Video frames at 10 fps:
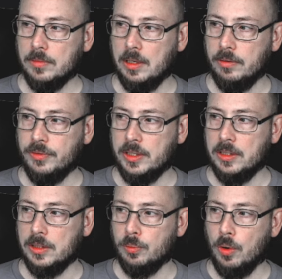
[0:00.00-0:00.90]
If this
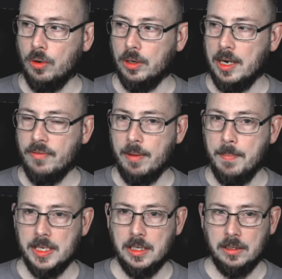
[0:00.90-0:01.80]
is wrong and if I'm
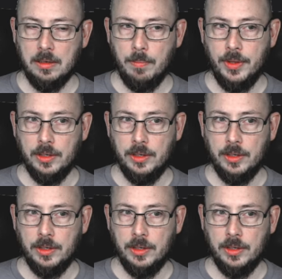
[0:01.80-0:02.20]
missing something,